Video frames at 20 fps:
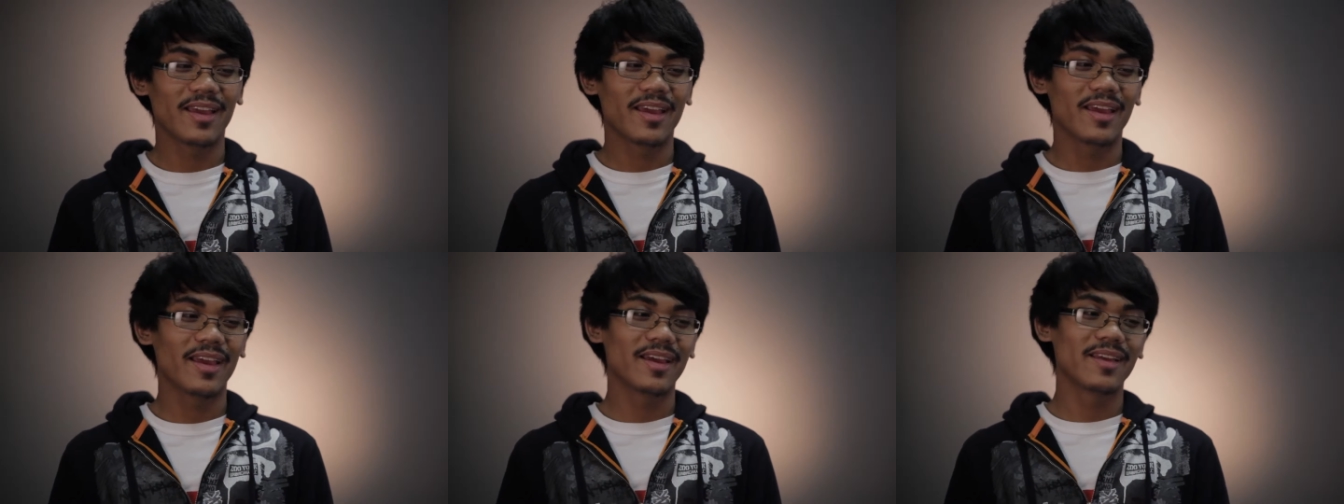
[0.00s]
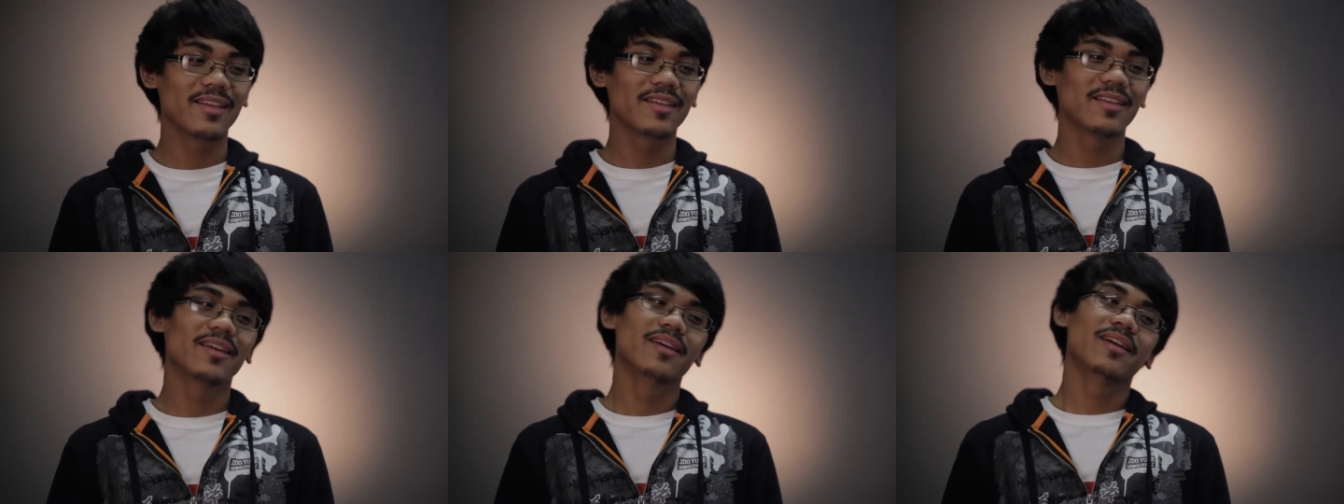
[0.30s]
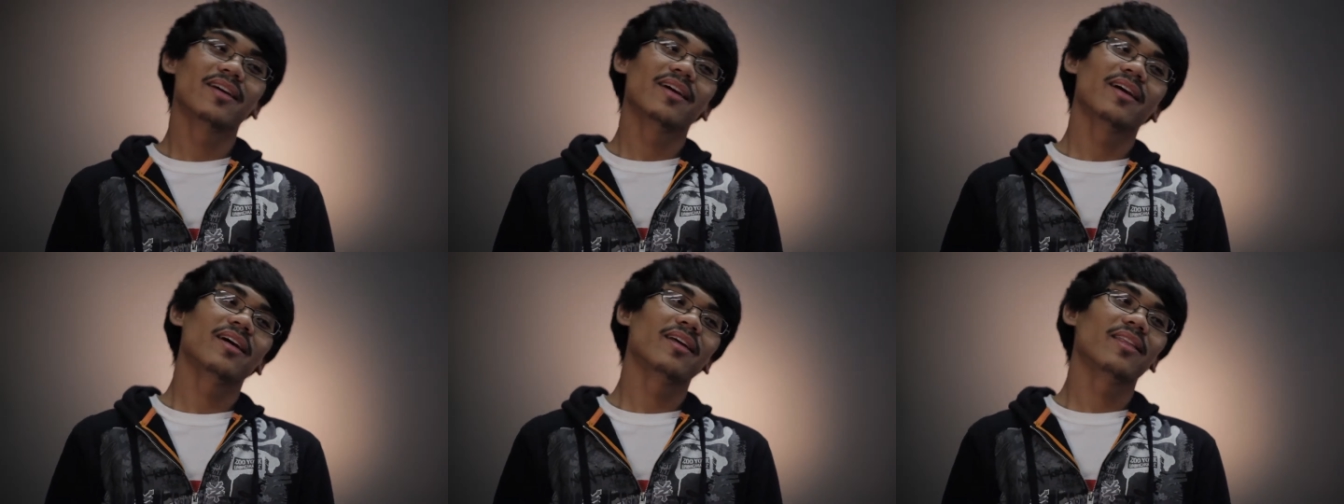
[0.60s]
And
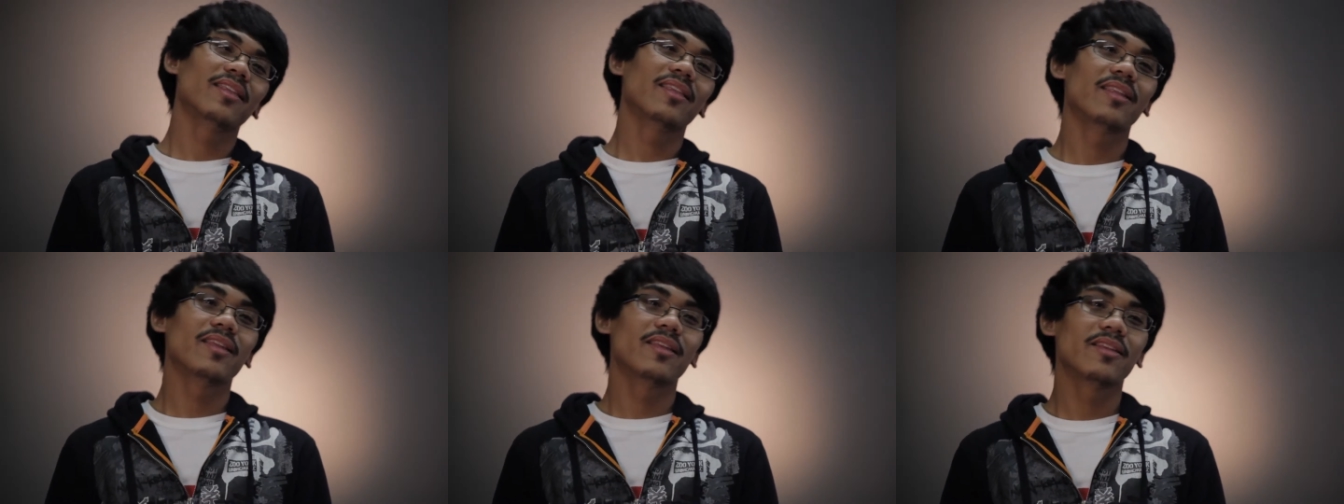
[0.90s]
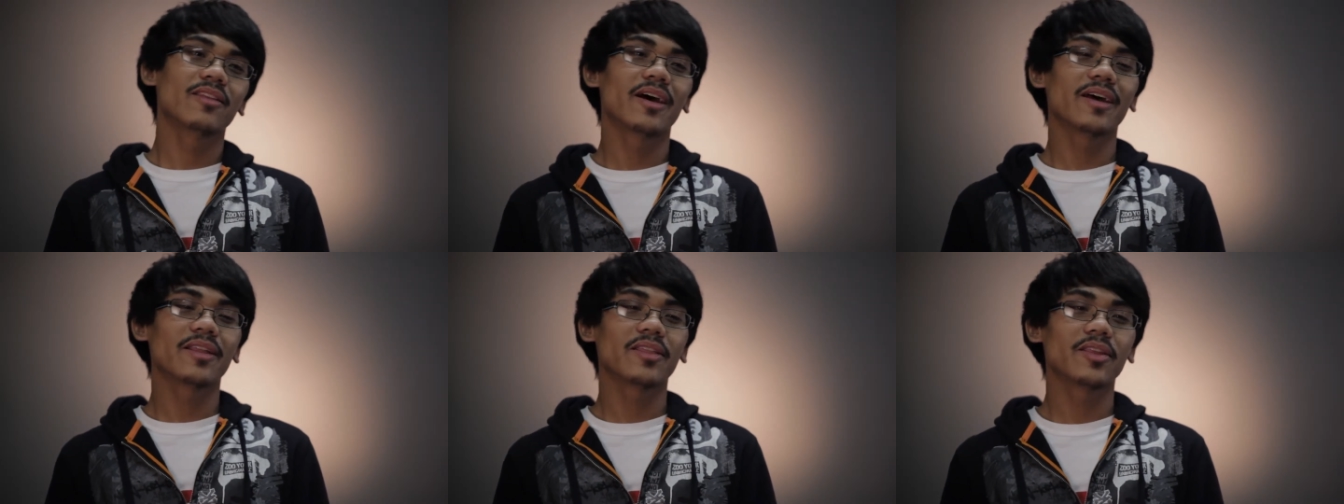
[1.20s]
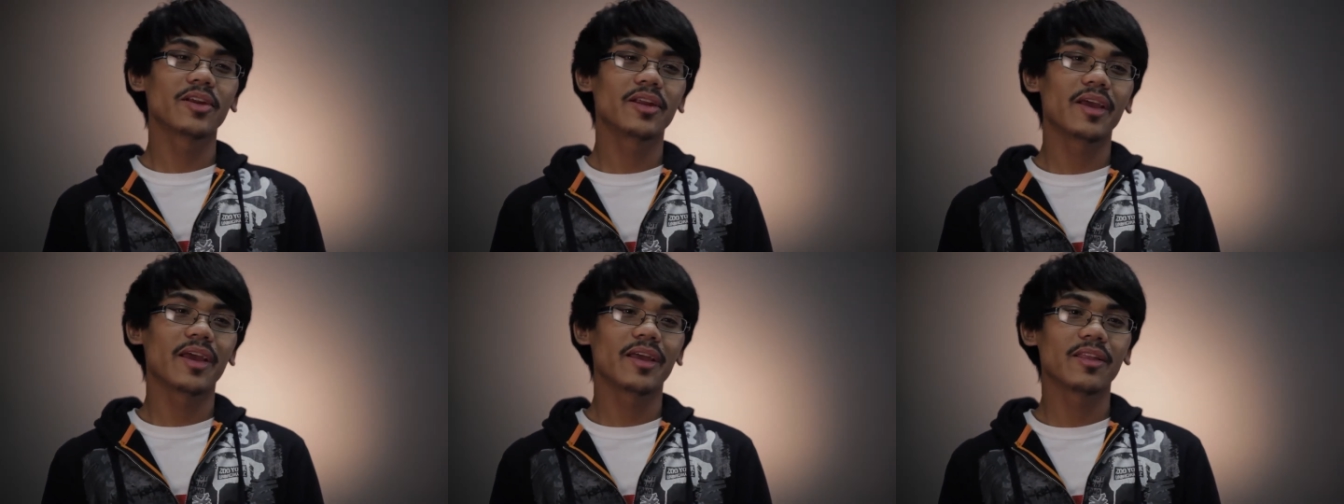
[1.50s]
that
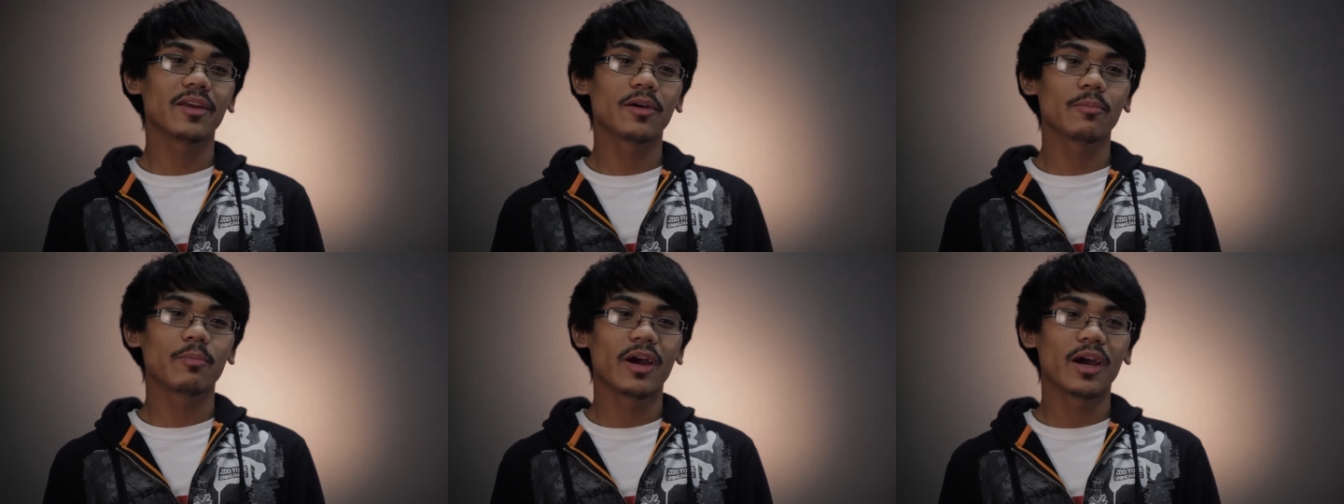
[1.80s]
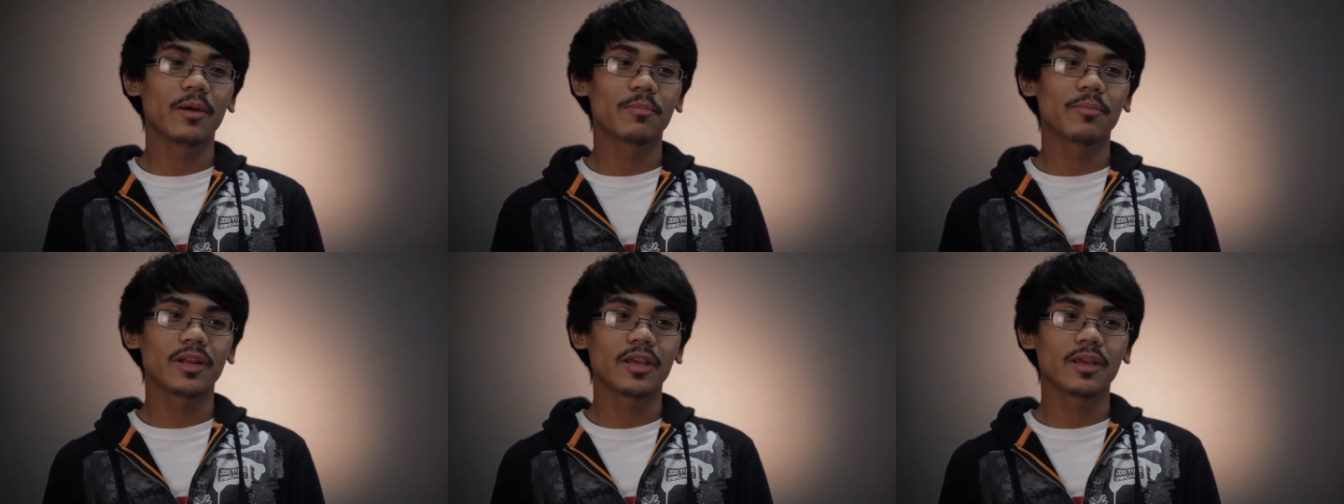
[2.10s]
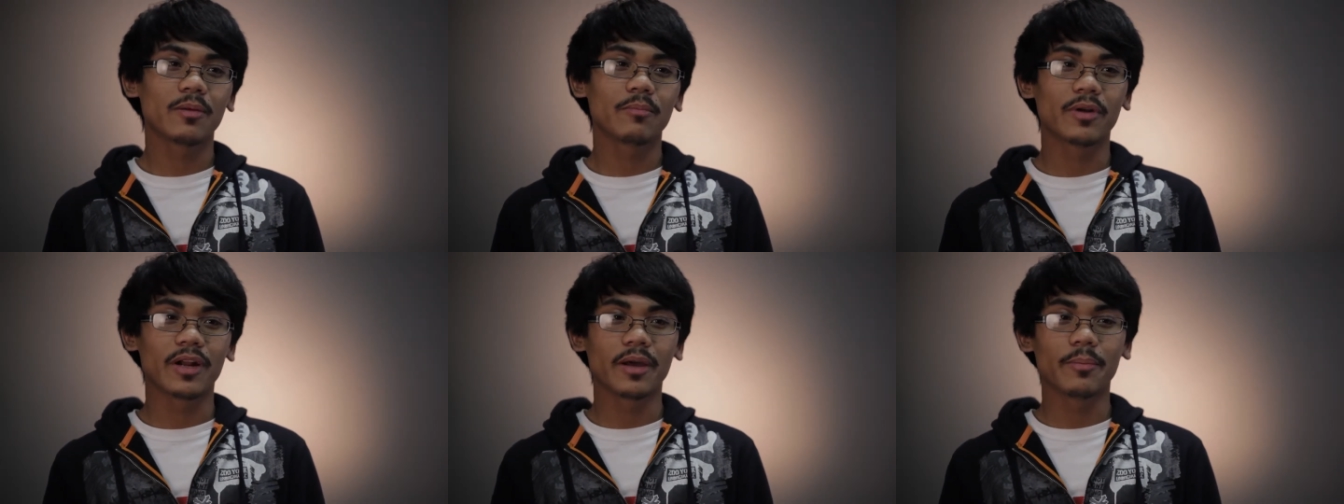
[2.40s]
didn't end up
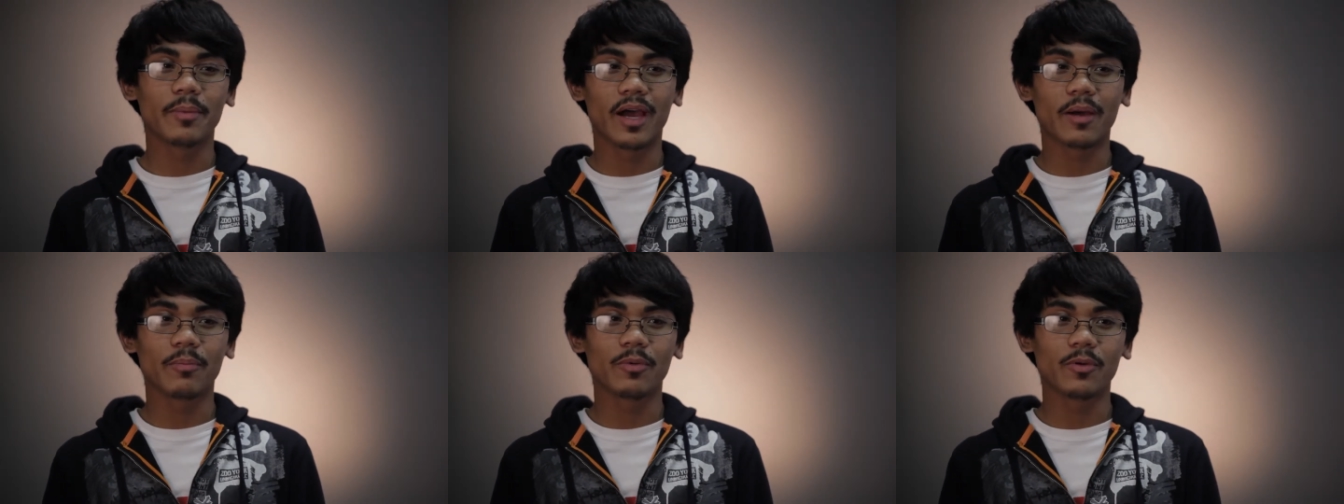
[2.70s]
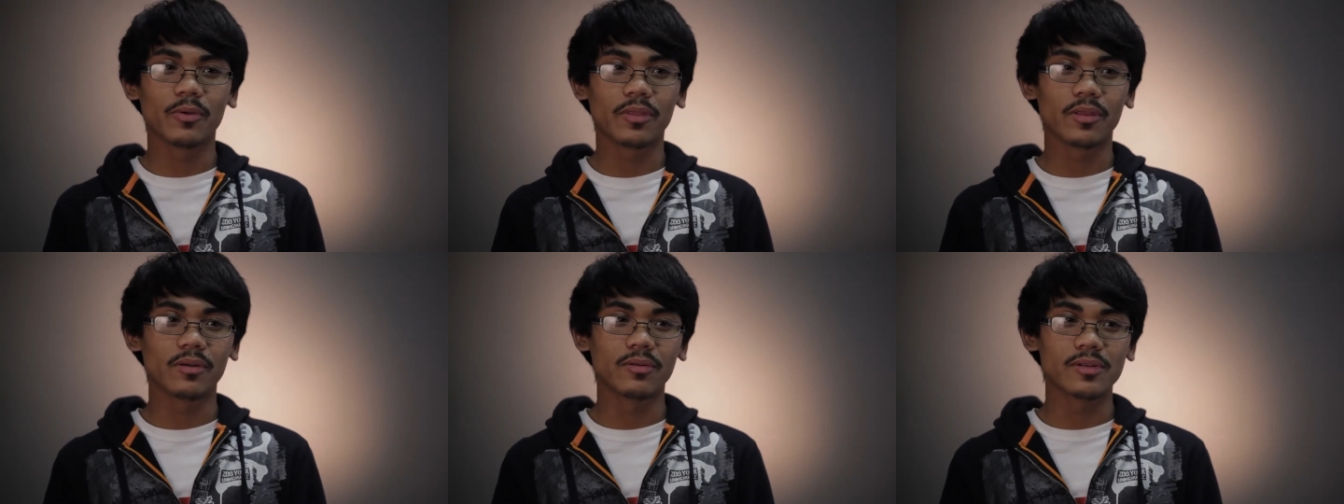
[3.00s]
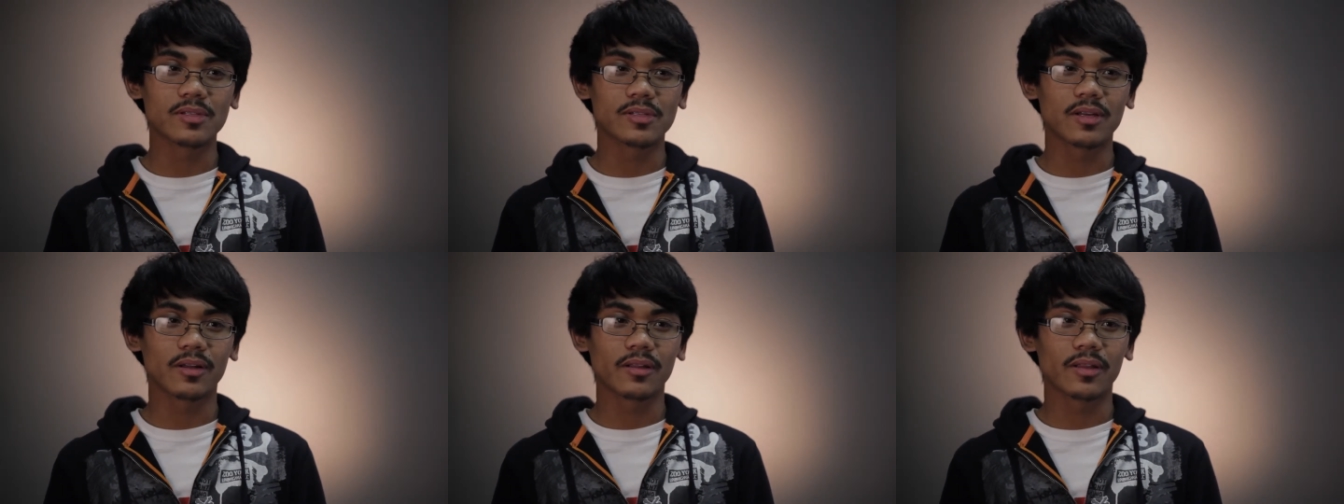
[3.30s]
happening, but I'm happy with the
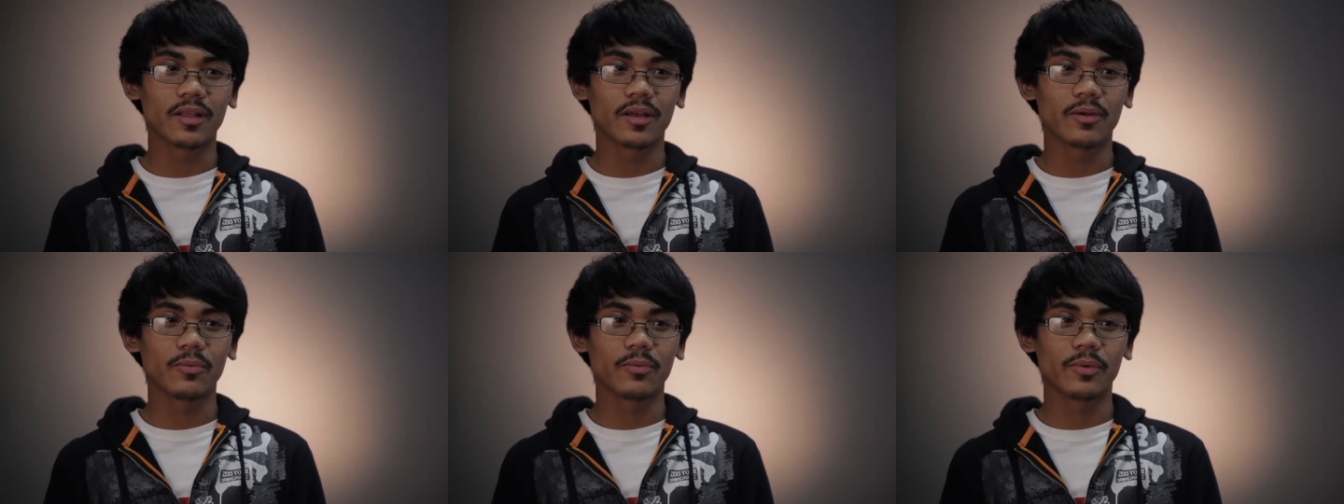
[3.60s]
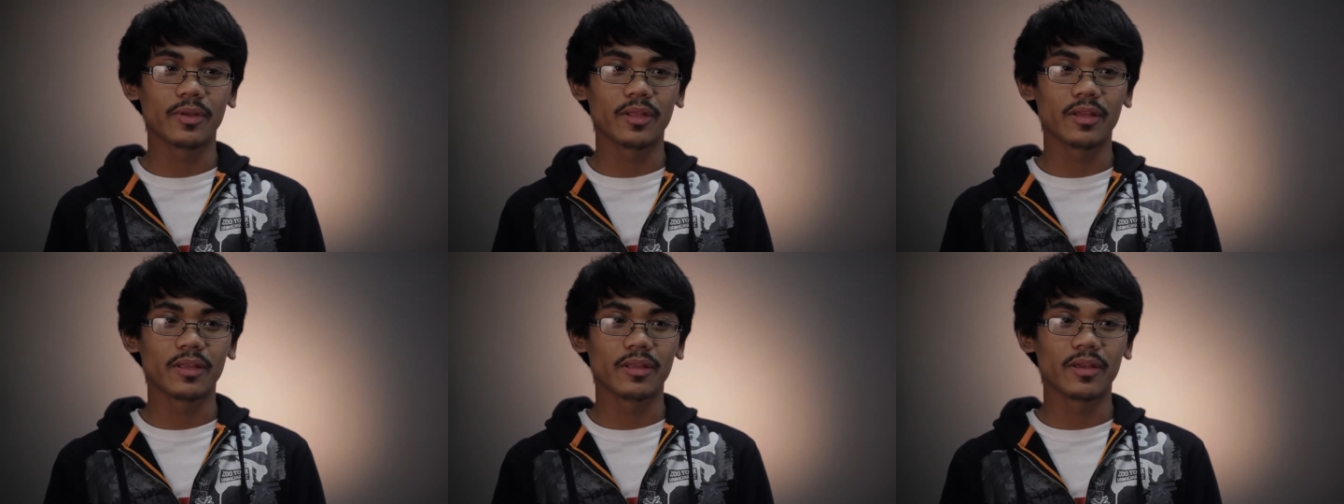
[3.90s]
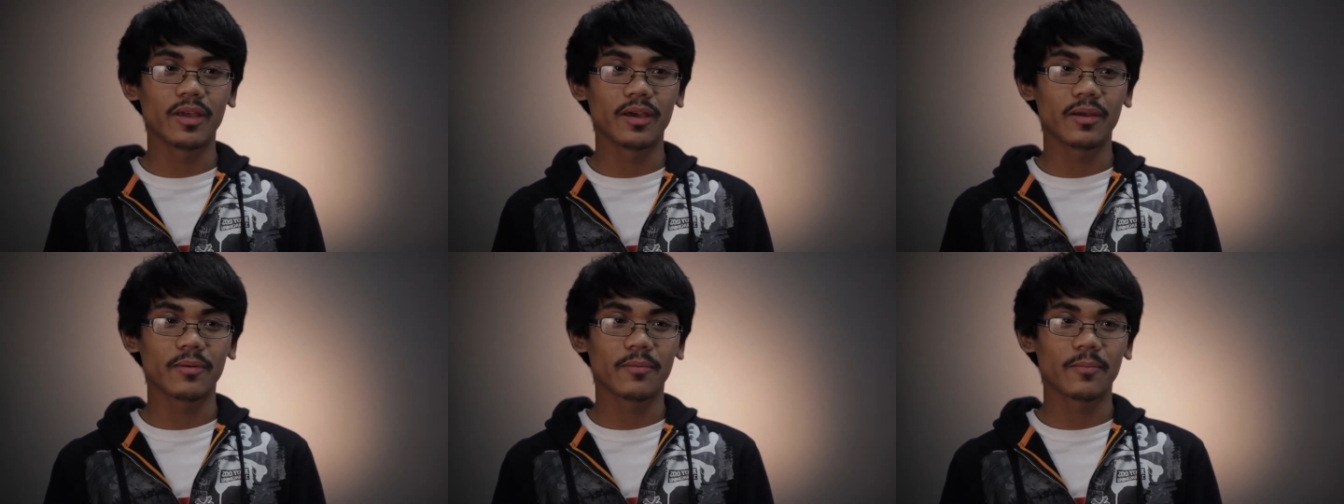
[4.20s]
result that we did get.